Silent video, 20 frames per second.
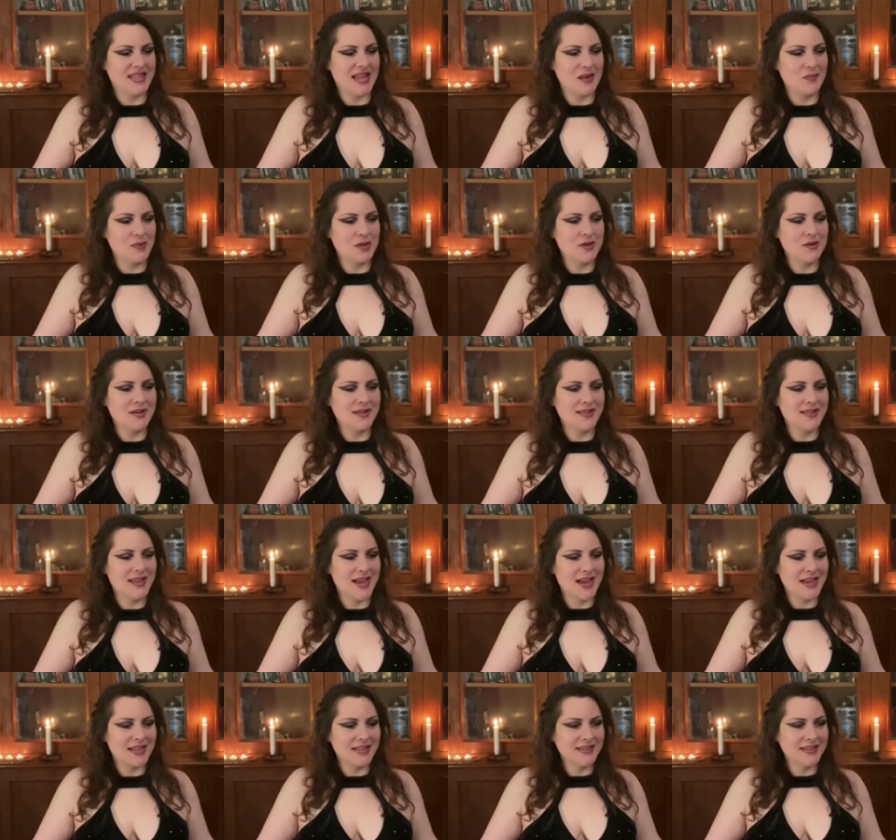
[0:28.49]
tell me you're
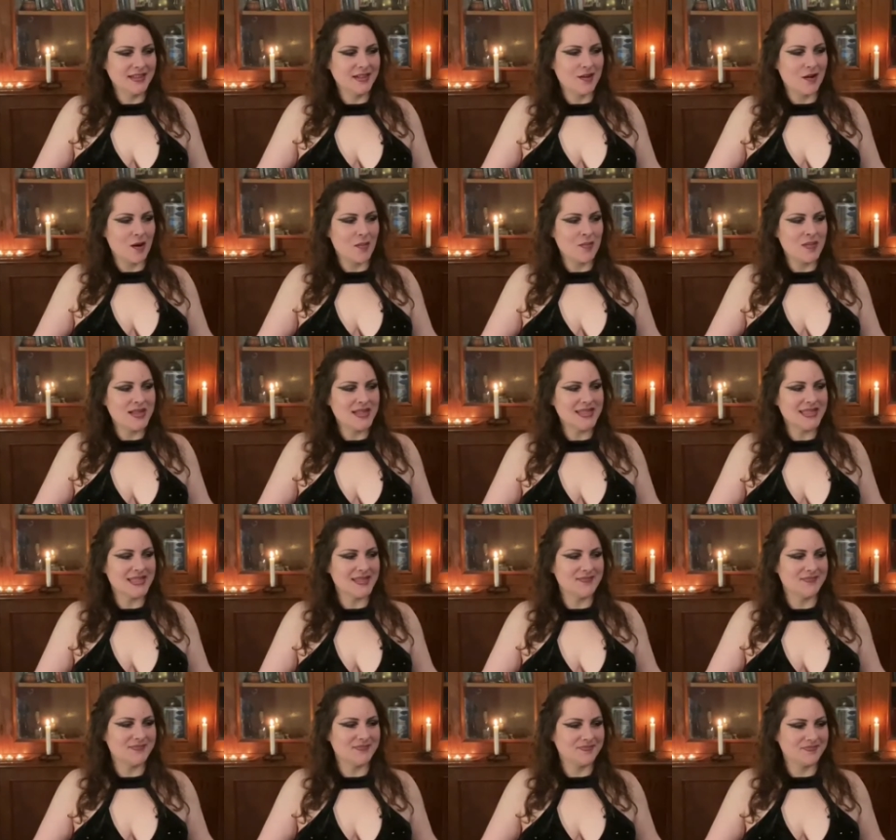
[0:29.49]
there in the
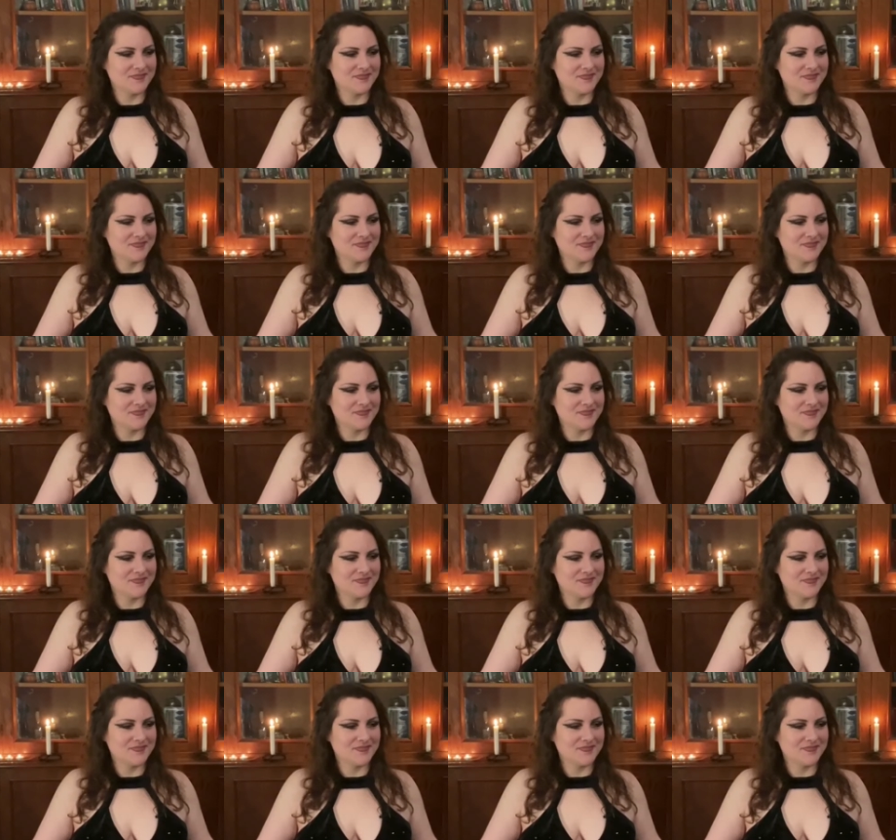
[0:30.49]
comments.